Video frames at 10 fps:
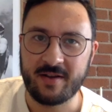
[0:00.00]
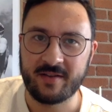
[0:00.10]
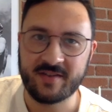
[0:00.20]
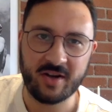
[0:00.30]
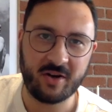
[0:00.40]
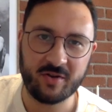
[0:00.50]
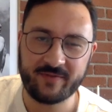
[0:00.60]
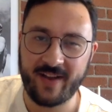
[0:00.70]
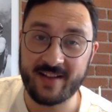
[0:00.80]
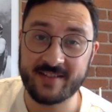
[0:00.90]
The sunk
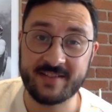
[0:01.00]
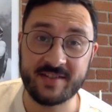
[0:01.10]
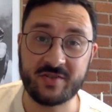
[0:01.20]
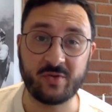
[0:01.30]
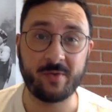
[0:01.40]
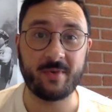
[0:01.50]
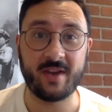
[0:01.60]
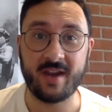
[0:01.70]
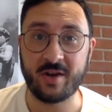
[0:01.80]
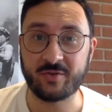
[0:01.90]
cost fallacy is
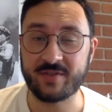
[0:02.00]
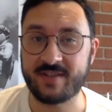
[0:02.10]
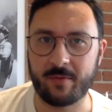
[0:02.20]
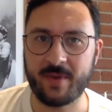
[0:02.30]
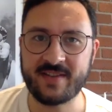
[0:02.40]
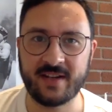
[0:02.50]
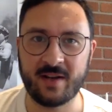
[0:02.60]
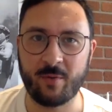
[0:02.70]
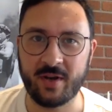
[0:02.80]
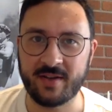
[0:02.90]
extremely interesting.
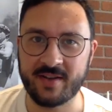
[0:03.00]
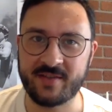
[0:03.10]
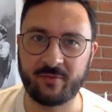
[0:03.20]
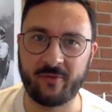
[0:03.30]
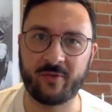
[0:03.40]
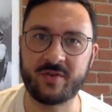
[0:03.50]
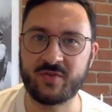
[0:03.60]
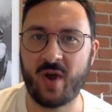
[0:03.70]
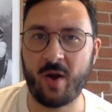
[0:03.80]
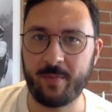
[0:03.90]
Basically what it does, it refers
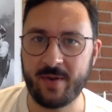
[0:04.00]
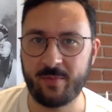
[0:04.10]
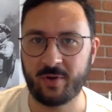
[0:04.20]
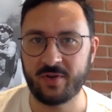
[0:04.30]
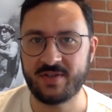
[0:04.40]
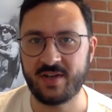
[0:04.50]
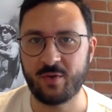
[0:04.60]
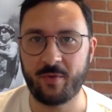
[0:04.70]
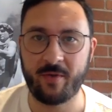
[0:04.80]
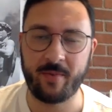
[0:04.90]
to how people
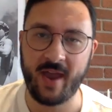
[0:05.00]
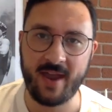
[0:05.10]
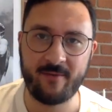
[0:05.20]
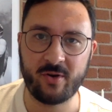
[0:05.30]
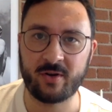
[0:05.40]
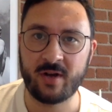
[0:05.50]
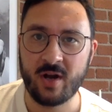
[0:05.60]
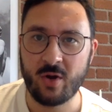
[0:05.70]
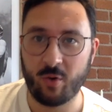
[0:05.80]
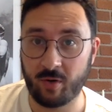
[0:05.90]
continue with a behavior
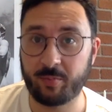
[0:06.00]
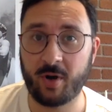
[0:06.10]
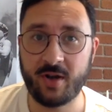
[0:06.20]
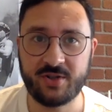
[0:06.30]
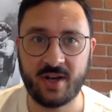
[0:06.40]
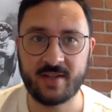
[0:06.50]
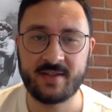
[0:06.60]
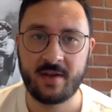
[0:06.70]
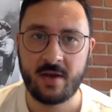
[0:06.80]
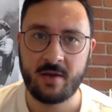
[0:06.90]
or a
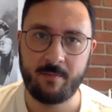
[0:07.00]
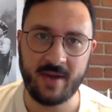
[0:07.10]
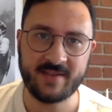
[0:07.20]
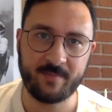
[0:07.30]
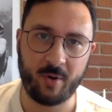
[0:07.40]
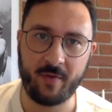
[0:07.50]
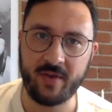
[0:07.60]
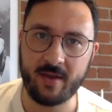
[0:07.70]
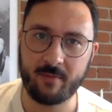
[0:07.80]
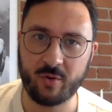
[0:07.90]
project based upon
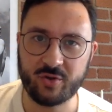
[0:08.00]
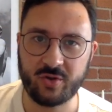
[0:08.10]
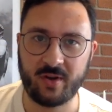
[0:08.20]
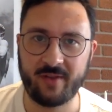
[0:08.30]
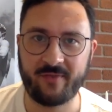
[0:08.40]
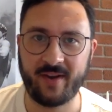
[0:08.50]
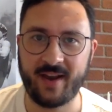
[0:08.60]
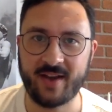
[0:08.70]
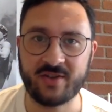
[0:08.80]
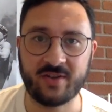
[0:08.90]
the emotional and
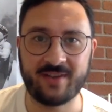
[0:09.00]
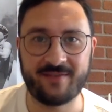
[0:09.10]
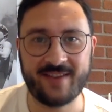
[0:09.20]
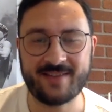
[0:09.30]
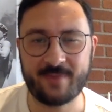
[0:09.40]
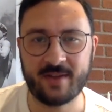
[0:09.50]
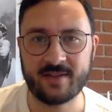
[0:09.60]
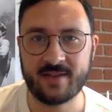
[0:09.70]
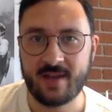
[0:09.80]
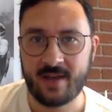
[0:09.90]
financial
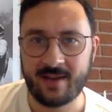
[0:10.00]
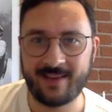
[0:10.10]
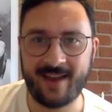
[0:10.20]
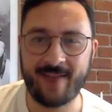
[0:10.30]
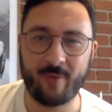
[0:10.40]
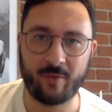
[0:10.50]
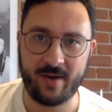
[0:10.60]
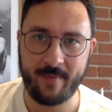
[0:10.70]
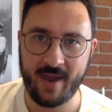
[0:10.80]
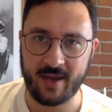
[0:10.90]
investment that they have
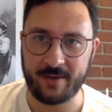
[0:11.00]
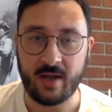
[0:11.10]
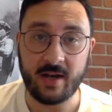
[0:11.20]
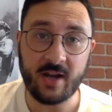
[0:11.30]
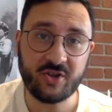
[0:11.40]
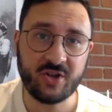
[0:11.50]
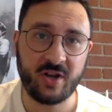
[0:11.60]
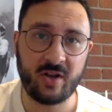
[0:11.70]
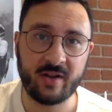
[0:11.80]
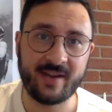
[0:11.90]
already made. In a
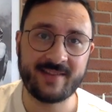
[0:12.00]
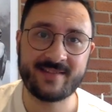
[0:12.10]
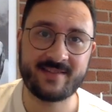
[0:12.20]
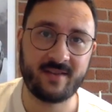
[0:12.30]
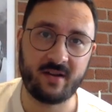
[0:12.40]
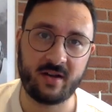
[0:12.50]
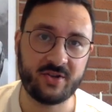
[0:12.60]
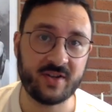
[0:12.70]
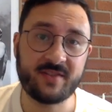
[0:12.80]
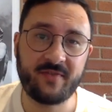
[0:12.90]
nutshell, it's the
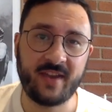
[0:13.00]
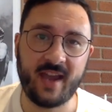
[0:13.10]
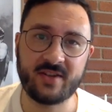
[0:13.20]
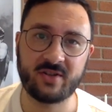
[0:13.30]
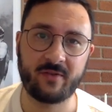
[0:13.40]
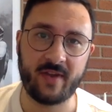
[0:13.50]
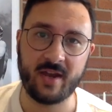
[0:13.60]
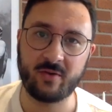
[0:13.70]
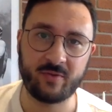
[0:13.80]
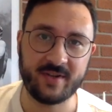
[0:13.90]
justification of
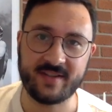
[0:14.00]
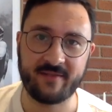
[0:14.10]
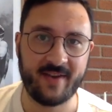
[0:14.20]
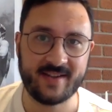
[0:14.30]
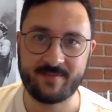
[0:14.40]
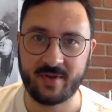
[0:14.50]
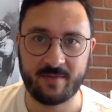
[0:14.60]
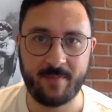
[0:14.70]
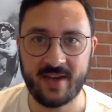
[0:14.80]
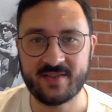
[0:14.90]
increased
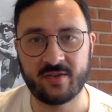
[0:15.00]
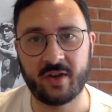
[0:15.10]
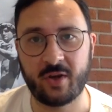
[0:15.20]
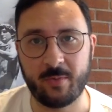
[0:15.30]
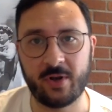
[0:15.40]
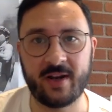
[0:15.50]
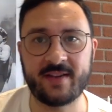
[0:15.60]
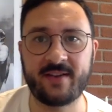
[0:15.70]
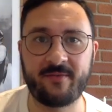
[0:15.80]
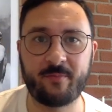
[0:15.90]
investment based on the
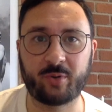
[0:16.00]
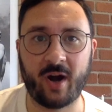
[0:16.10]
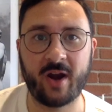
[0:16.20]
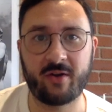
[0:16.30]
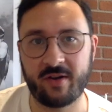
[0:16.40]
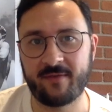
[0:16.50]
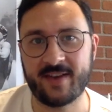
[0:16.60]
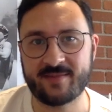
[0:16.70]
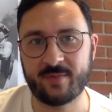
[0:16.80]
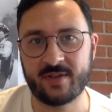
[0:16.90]
cumulative prior
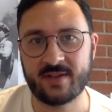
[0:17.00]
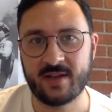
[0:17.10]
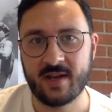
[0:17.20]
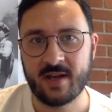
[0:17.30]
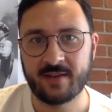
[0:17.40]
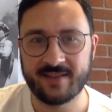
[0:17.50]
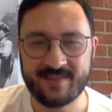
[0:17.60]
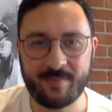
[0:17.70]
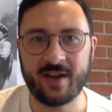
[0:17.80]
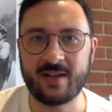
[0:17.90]
investment,
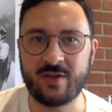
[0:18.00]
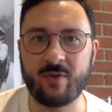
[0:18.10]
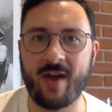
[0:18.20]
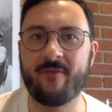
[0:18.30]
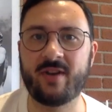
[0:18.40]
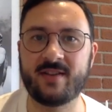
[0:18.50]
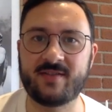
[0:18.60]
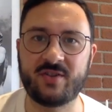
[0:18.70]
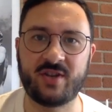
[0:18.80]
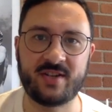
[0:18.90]
despite new evidence
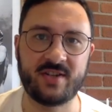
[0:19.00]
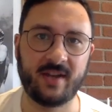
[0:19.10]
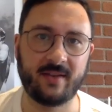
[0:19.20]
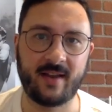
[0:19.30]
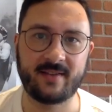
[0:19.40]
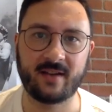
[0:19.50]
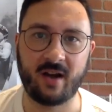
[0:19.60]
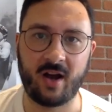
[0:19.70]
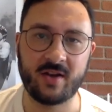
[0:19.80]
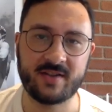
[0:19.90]
suggesting that the
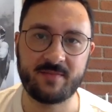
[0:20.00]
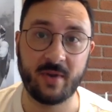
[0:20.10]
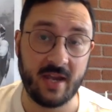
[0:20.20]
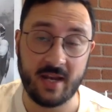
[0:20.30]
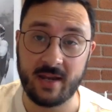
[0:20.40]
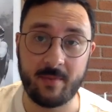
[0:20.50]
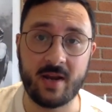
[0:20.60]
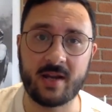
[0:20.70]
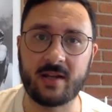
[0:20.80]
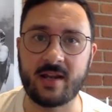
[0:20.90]
cost, beginning
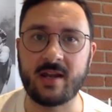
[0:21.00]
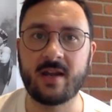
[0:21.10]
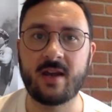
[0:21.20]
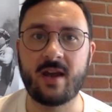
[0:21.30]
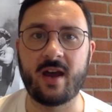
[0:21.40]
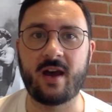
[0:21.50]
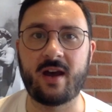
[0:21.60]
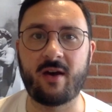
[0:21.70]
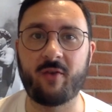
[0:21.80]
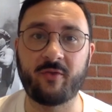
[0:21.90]
immediately,
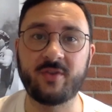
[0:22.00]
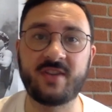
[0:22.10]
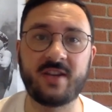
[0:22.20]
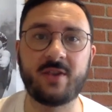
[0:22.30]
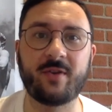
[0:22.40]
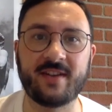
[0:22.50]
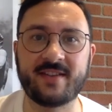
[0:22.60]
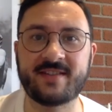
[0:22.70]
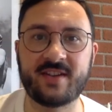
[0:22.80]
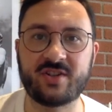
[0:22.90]
of continuing the
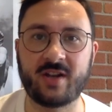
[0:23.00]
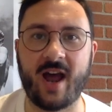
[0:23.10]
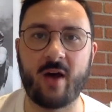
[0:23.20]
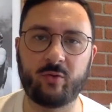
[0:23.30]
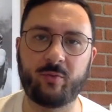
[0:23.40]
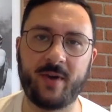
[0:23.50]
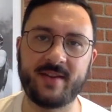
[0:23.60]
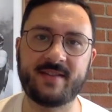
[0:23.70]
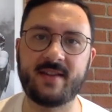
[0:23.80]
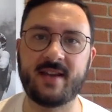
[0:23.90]
decision
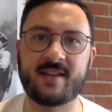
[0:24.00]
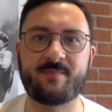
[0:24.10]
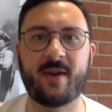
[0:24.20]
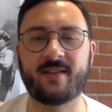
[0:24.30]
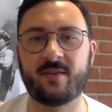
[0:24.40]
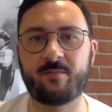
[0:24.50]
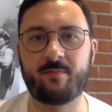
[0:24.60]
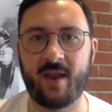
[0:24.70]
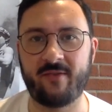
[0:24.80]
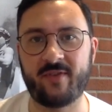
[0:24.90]
outweighs the expected
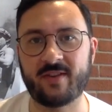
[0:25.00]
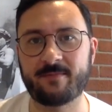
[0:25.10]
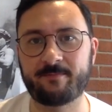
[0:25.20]
benefit.